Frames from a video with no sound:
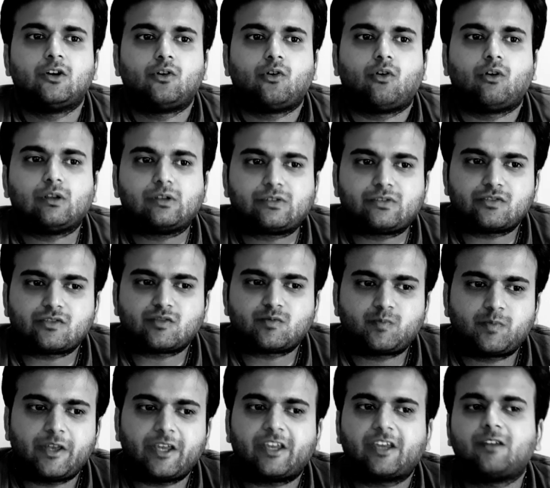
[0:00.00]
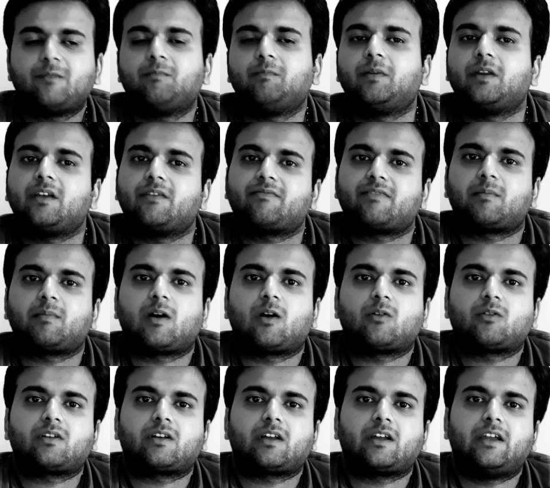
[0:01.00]
also speak in brief
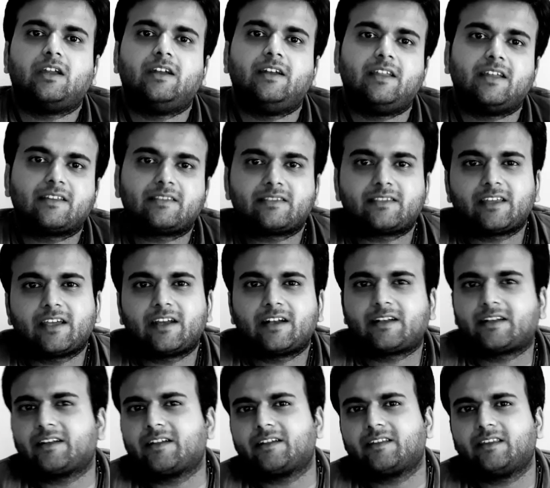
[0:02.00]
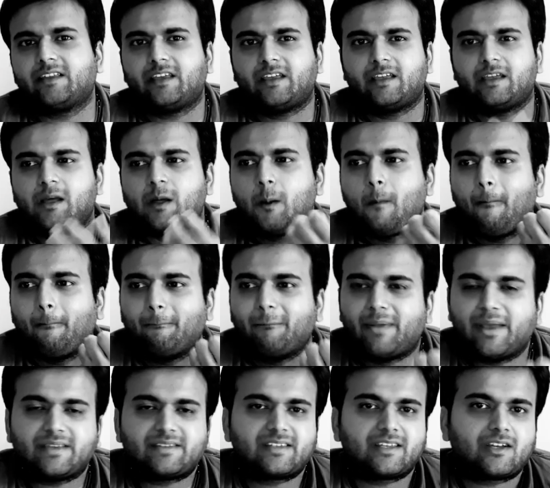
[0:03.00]
about Indian theatre, the
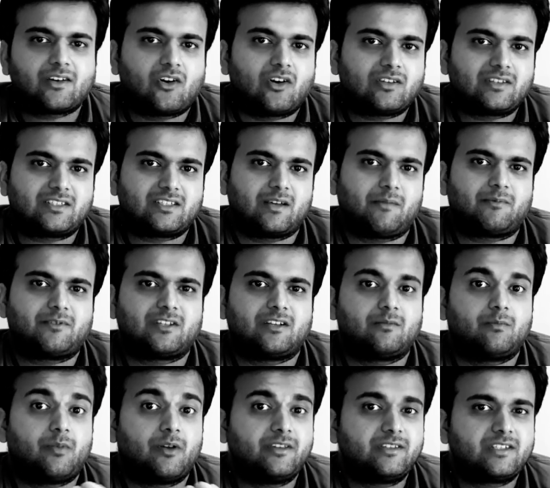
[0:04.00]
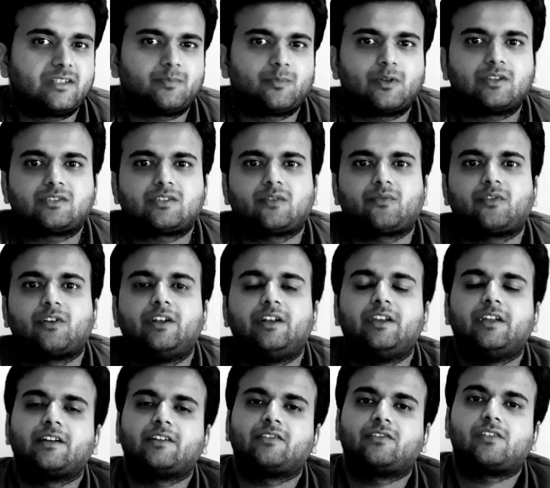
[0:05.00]
basic concepts and principles of
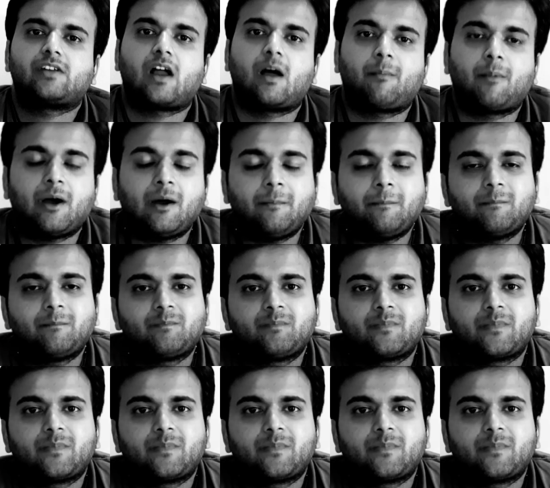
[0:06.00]
Indian drama,